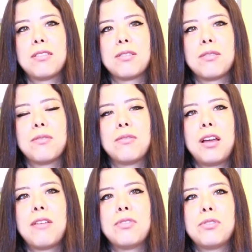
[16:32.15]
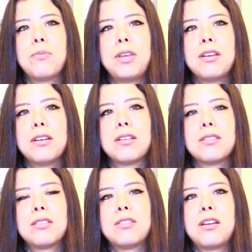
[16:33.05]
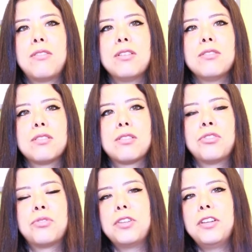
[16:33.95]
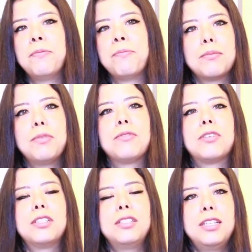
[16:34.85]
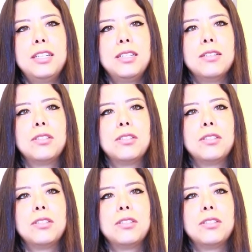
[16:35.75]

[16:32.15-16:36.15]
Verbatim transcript: So mm-hmm. we have to make a cesarean surgery before the day,